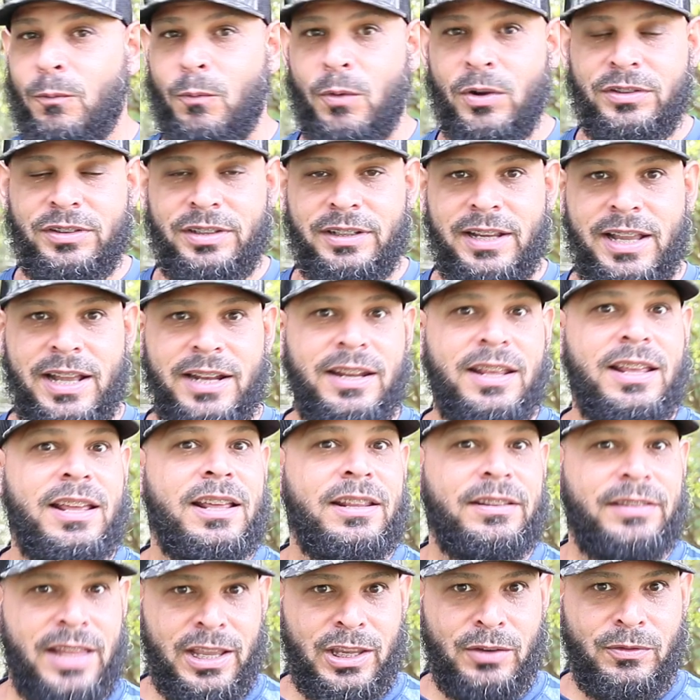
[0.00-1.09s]
Once again,
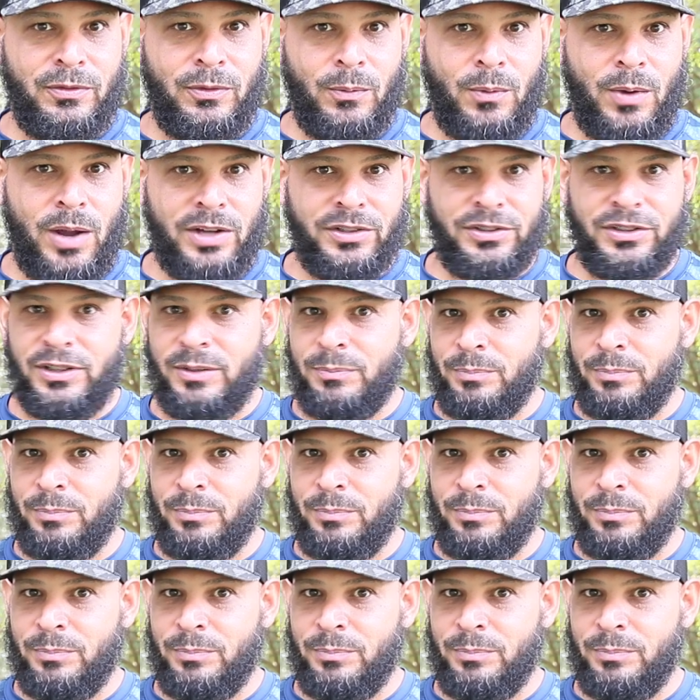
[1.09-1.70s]
thank you for watching.